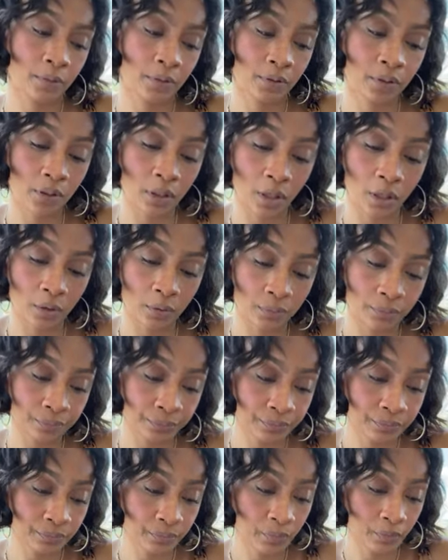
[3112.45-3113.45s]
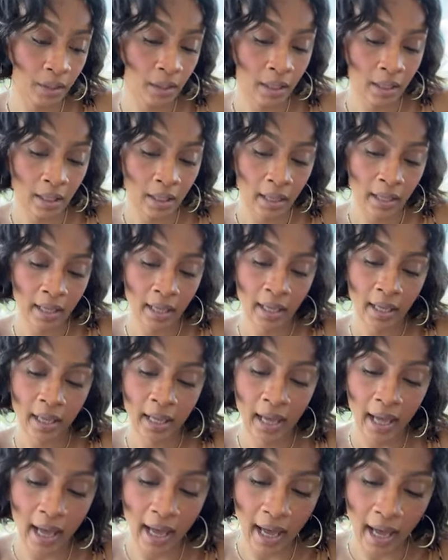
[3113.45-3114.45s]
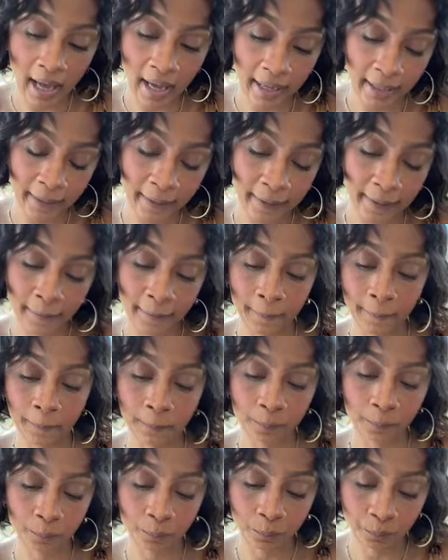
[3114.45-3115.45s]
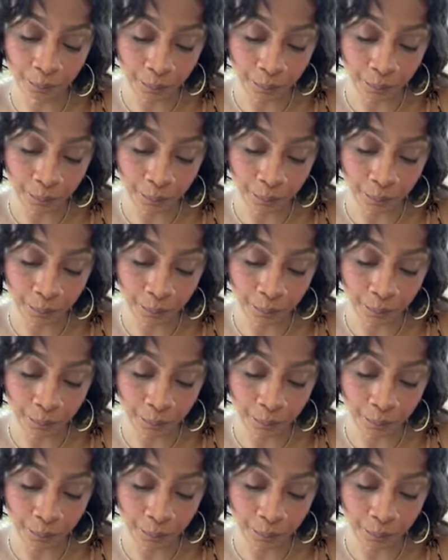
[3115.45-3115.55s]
So I um